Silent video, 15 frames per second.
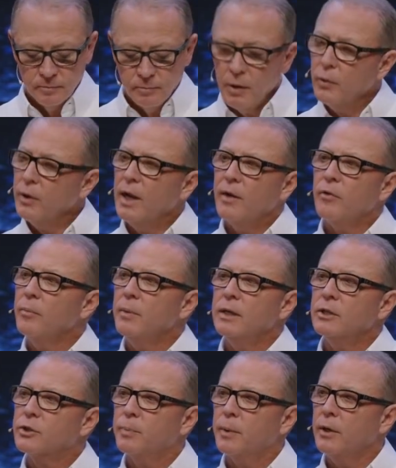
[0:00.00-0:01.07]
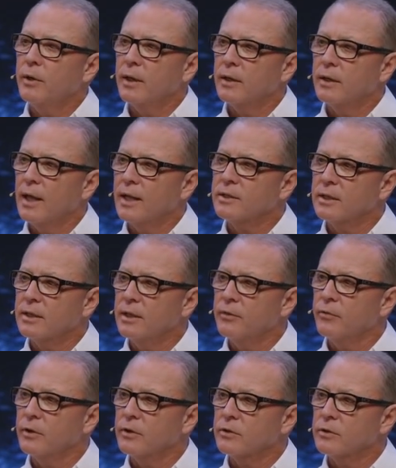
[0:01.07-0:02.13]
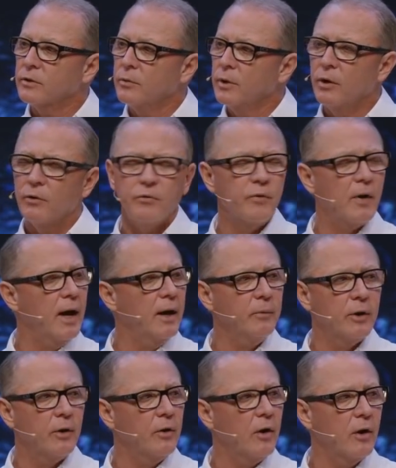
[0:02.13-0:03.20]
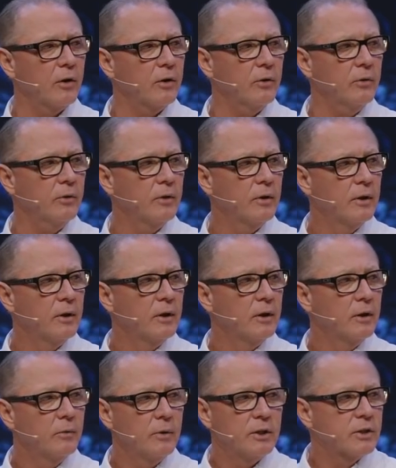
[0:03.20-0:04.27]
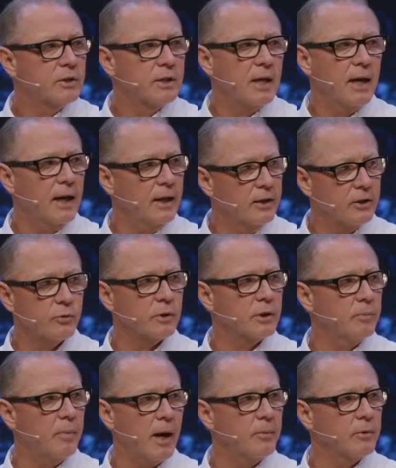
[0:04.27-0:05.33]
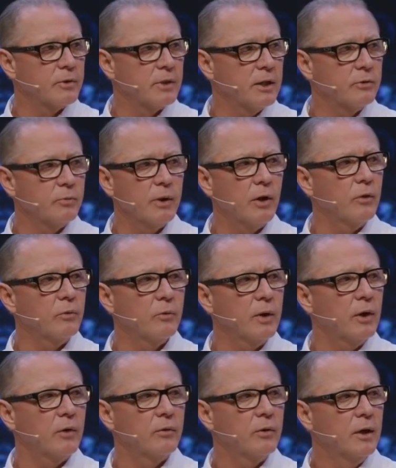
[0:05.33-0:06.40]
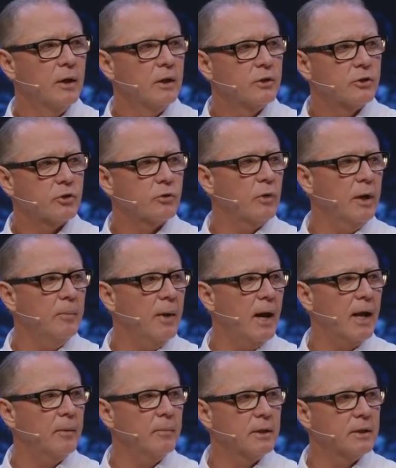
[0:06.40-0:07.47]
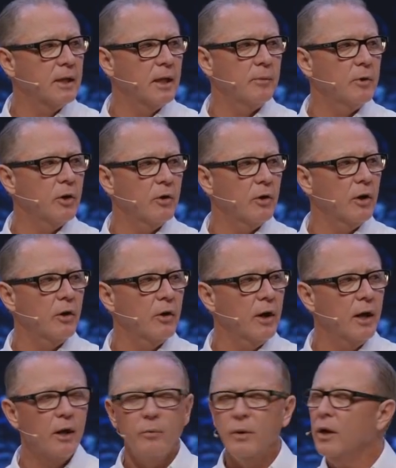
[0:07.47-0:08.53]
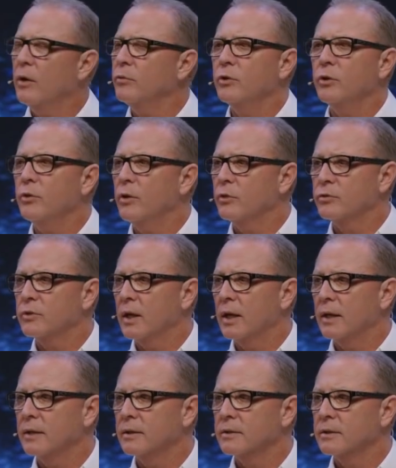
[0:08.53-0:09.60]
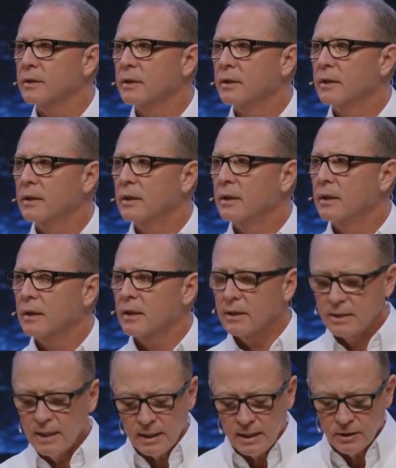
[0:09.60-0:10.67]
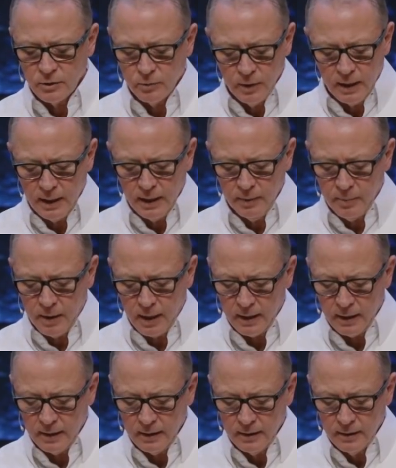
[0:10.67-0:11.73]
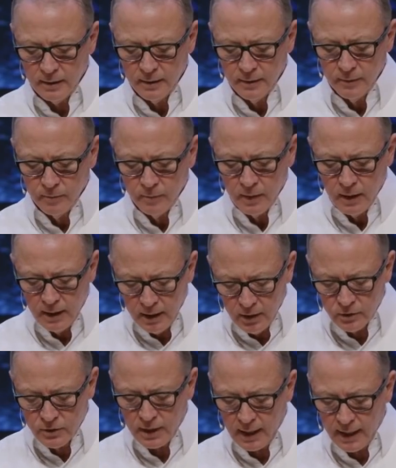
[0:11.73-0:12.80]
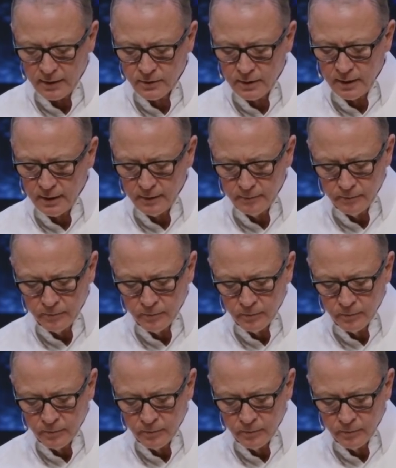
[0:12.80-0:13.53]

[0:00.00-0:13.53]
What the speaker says: But we're never mean-spirited. That's the difference. We don't fight. We don't argue. We just say, hey, this is what the Bible says. We don't scream at them and tell them they're going to go to hell. We don't do those things because that doesn't win anybody. And here's the last thing.